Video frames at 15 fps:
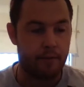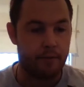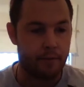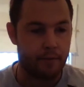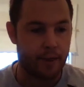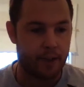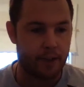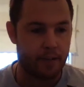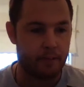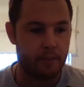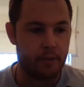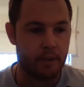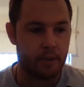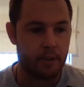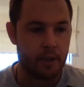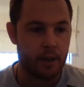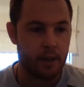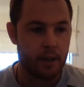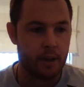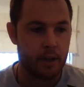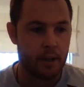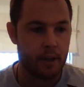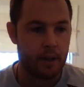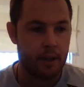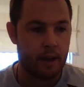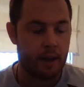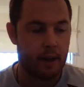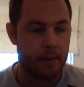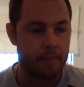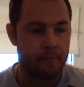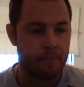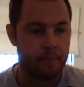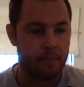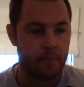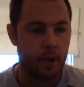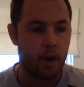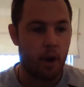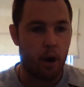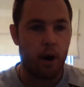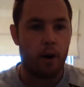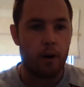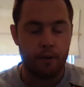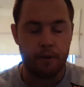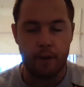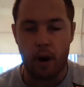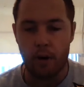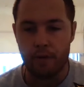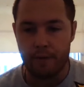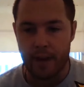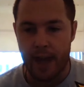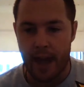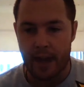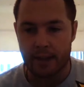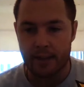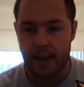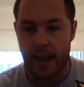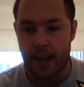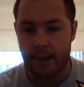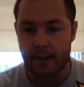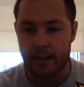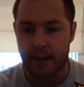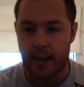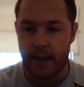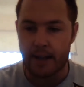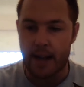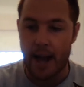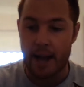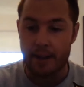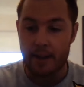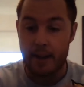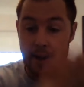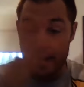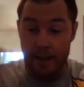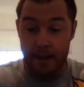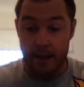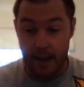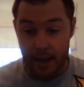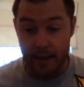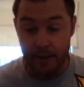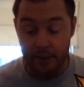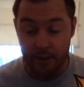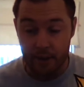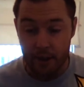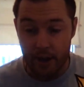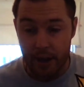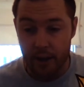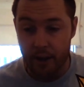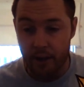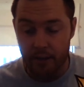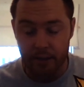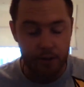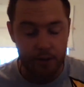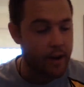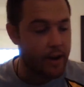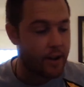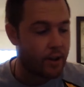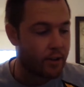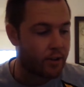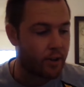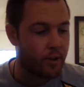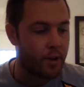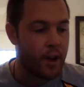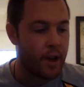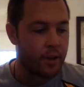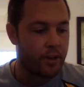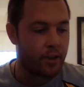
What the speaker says: victims of the act and inside our culture, right? You know, so